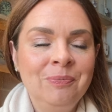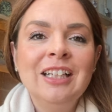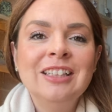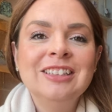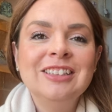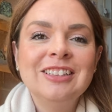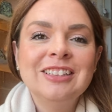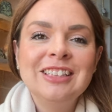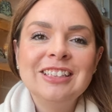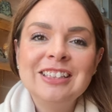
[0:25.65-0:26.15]

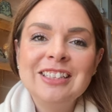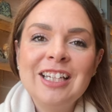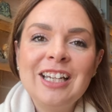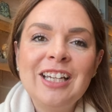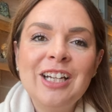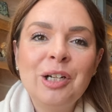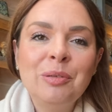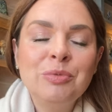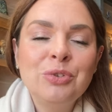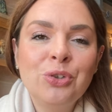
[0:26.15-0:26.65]
So today
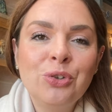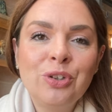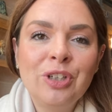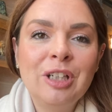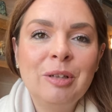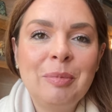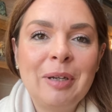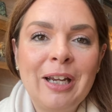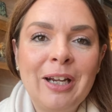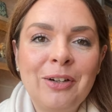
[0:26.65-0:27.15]
I'm talking
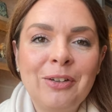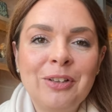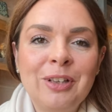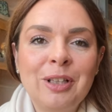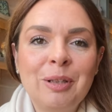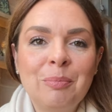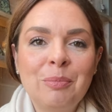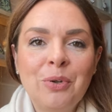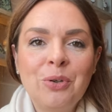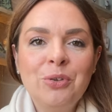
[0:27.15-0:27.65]
about
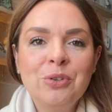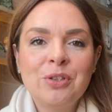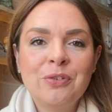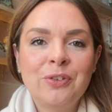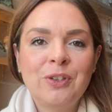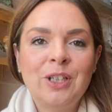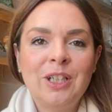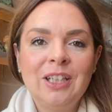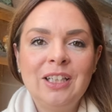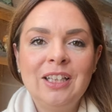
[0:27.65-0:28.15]
the
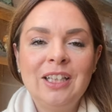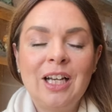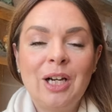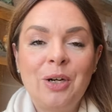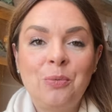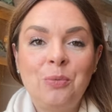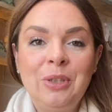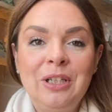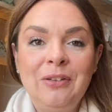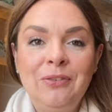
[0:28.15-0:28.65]
Moldavite
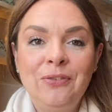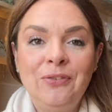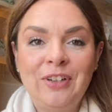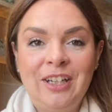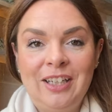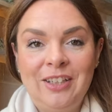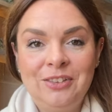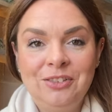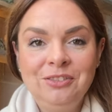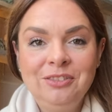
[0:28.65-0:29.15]
that we
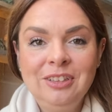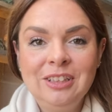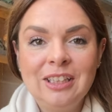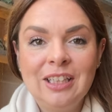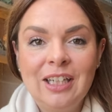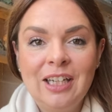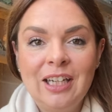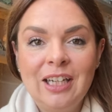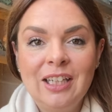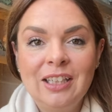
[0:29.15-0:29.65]
found
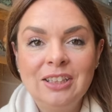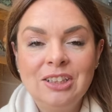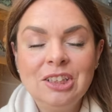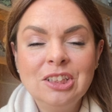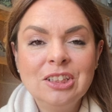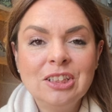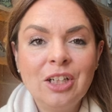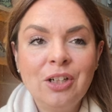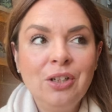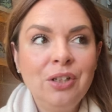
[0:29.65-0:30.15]
and
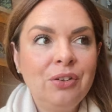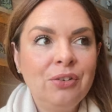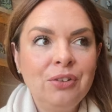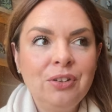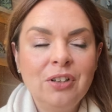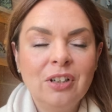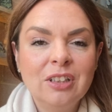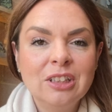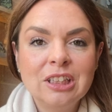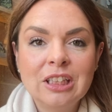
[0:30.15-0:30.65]
just going through
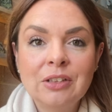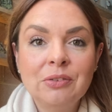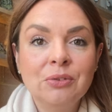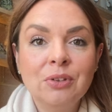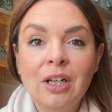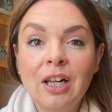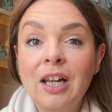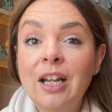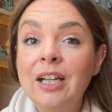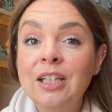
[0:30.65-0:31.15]
our general
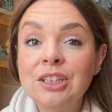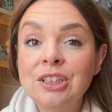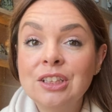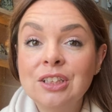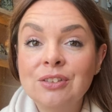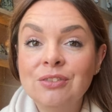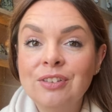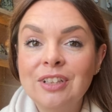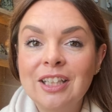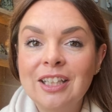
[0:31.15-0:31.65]

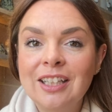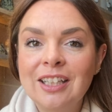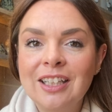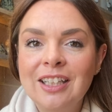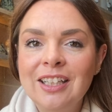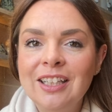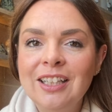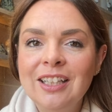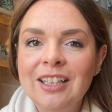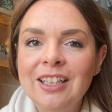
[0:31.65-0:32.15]
collection
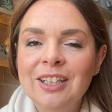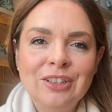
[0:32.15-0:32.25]
really.